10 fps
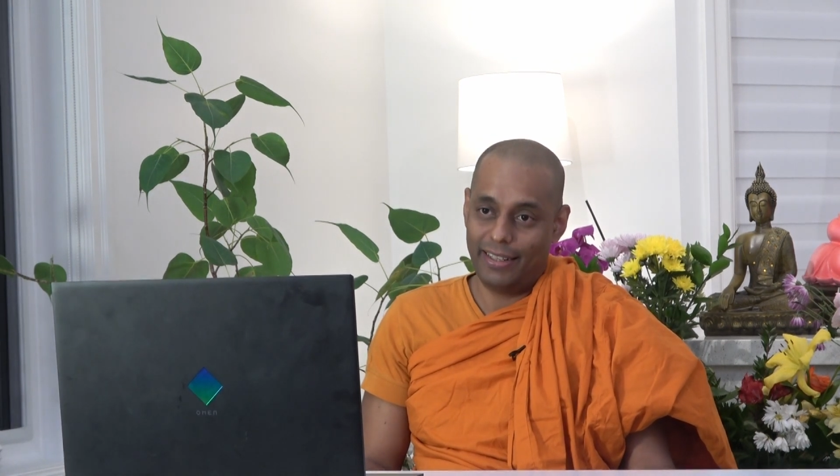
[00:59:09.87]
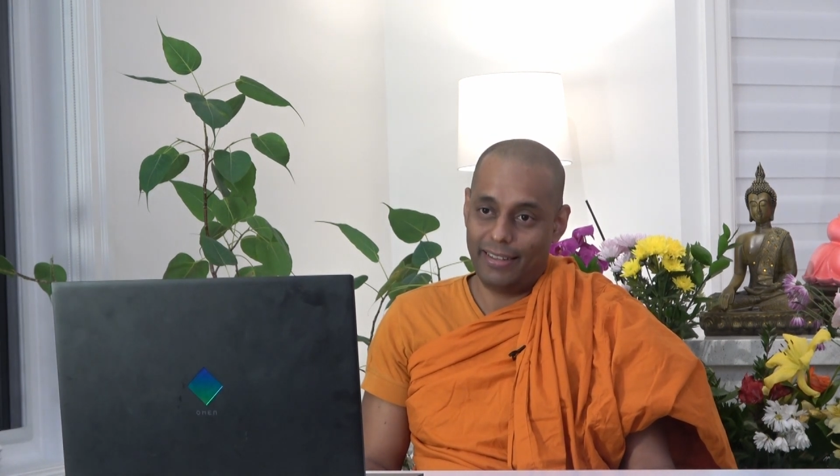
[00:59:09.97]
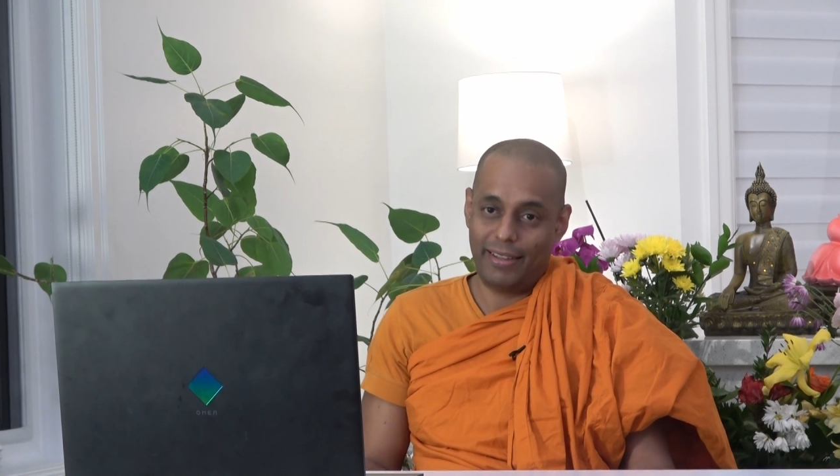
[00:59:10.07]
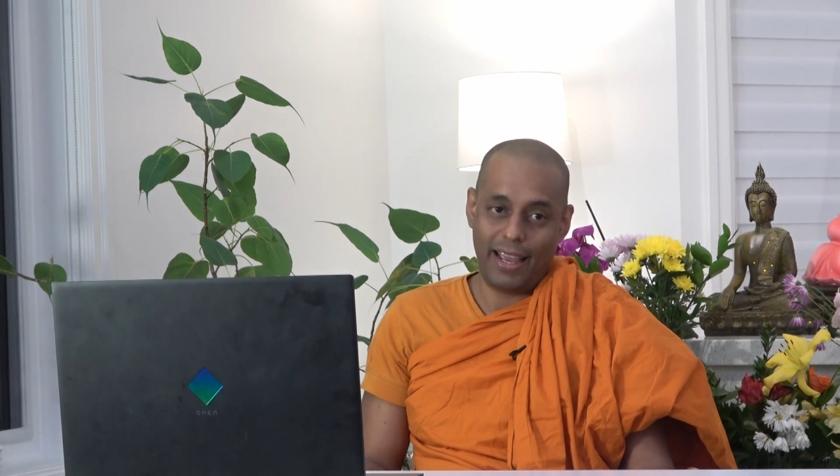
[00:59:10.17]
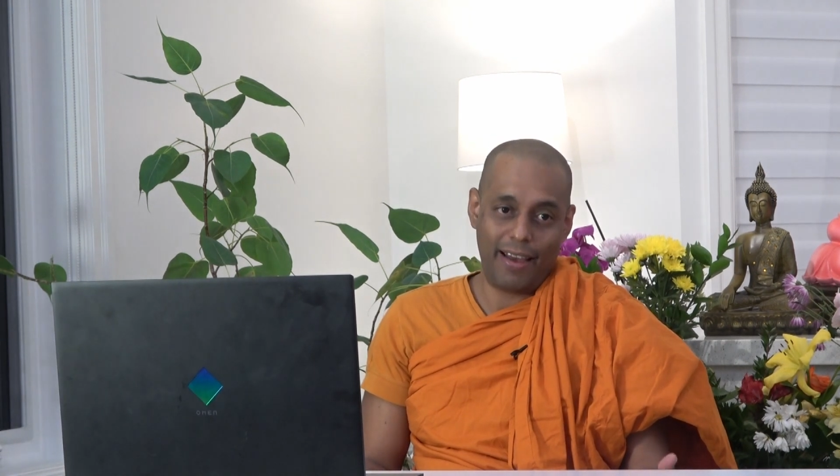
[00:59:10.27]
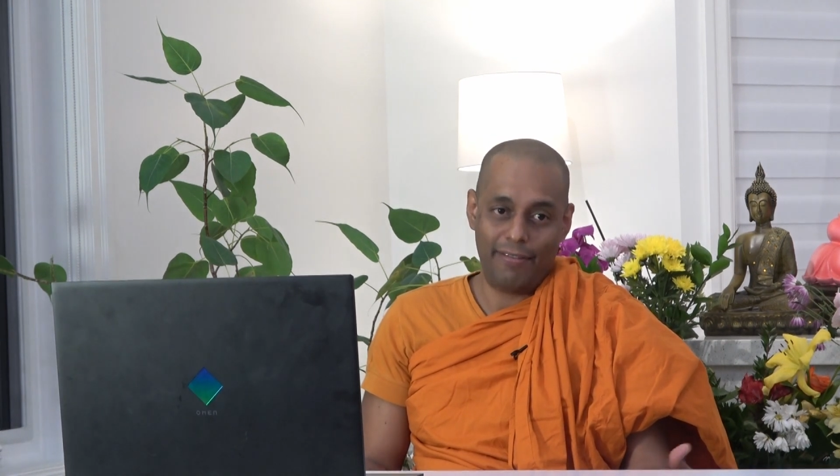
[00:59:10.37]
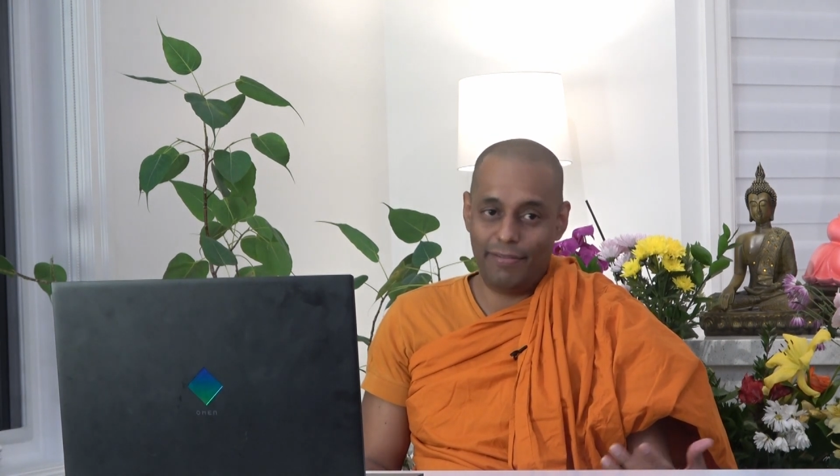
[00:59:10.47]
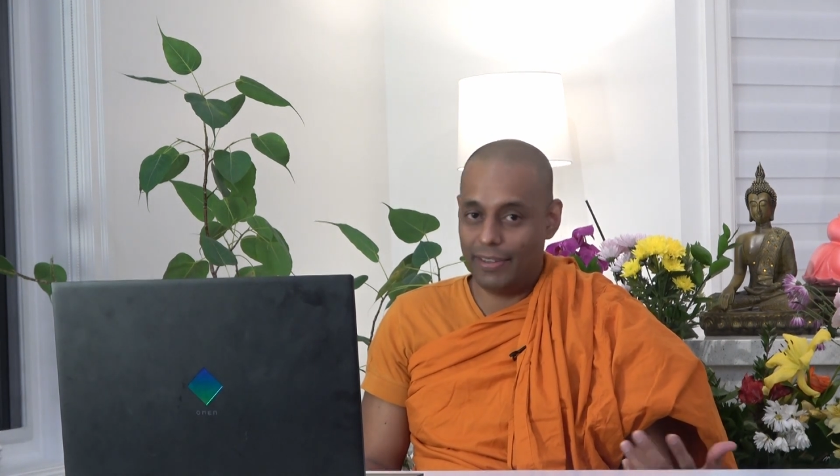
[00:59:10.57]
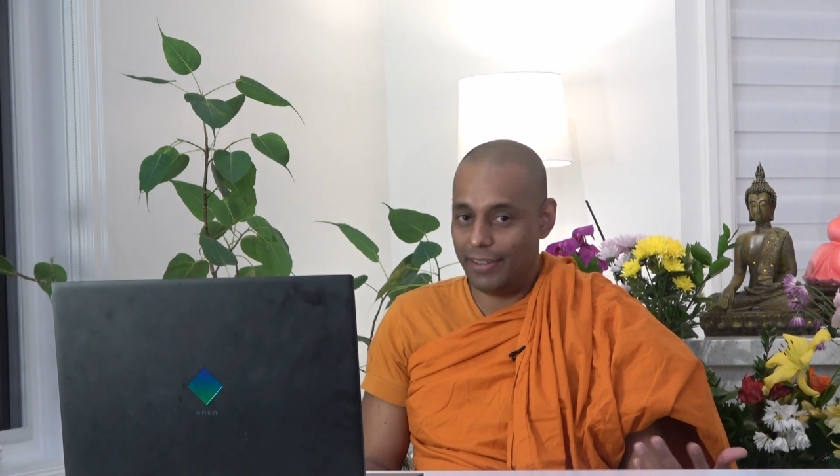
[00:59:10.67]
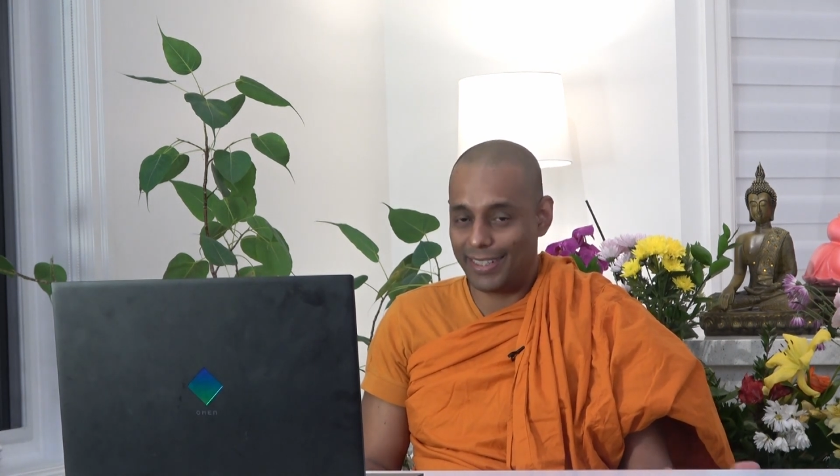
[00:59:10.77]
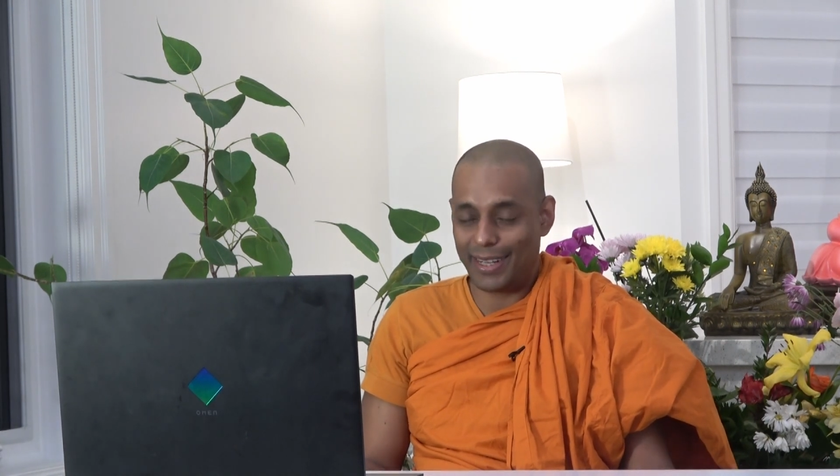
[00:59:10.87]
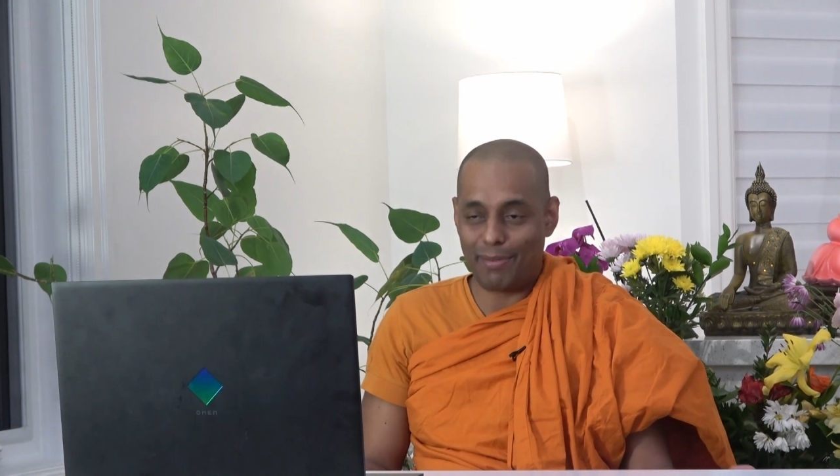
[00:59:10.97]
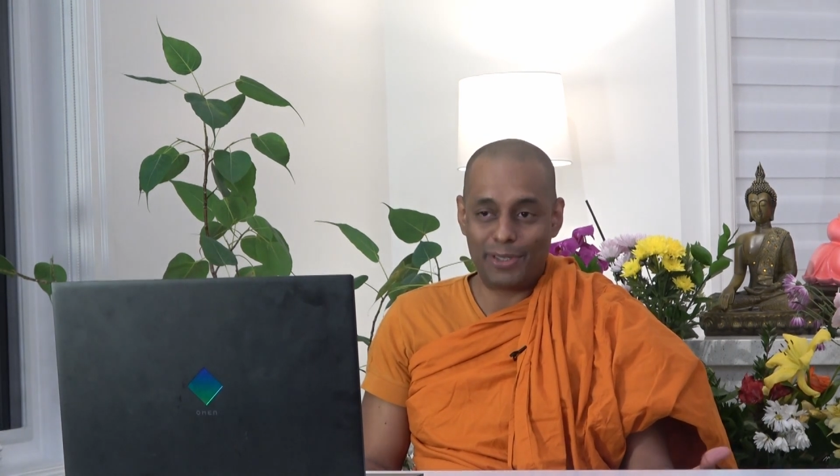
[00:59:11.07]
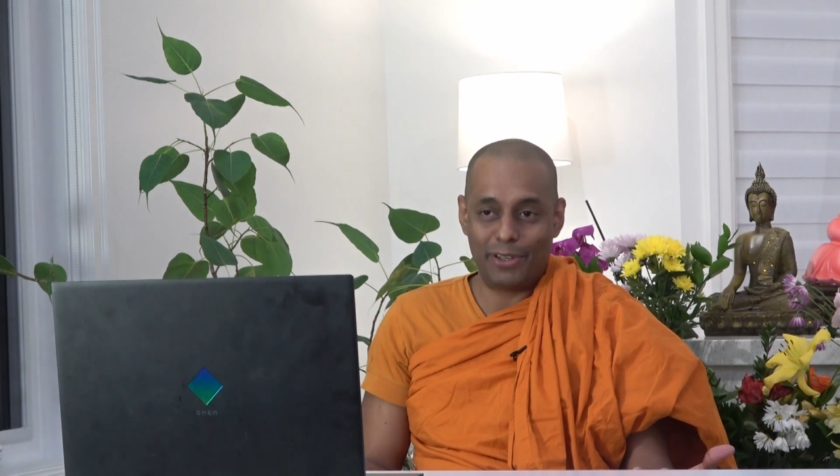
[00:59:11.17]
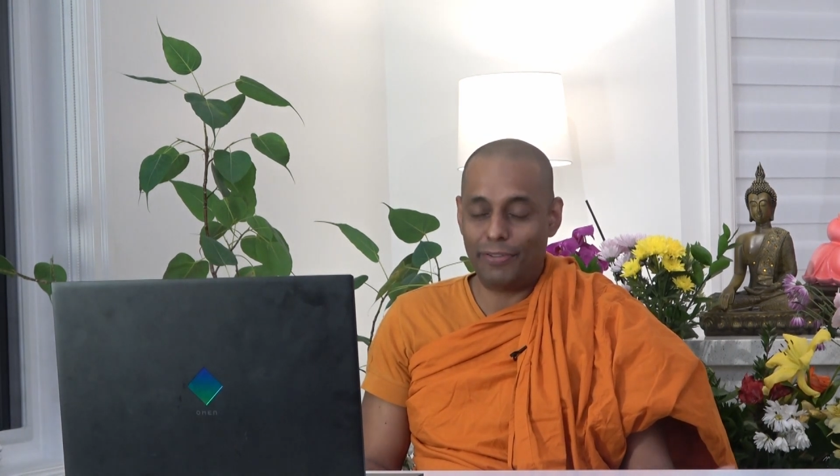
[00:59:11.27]
They have
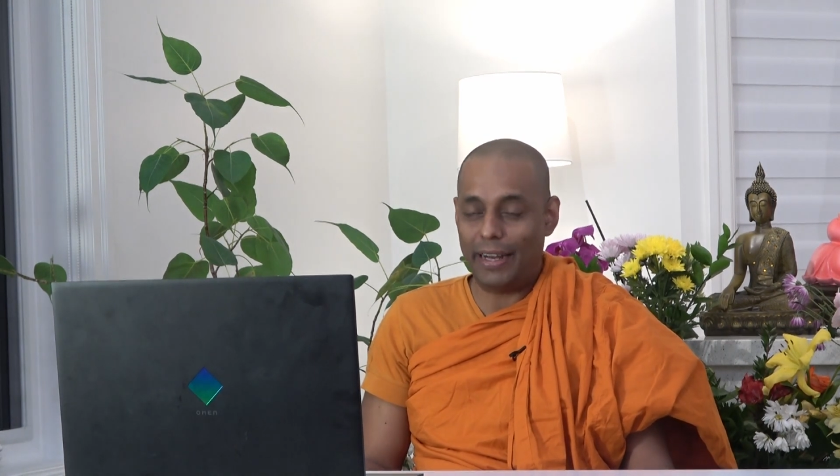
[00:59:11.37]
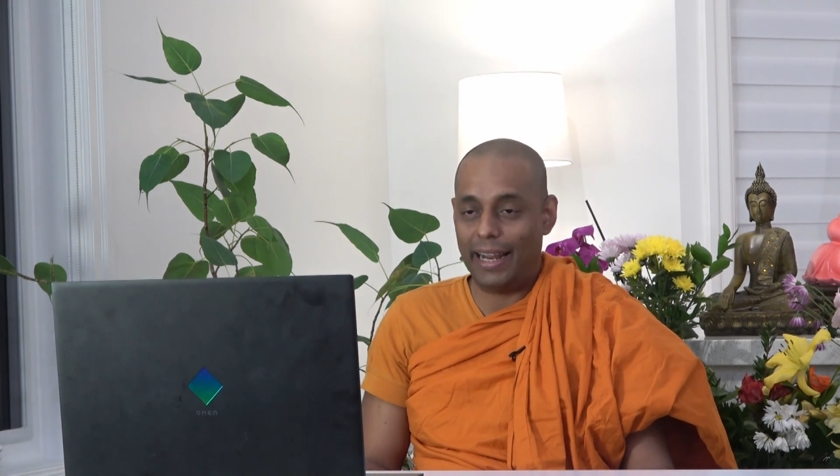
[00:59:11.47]
some sort of an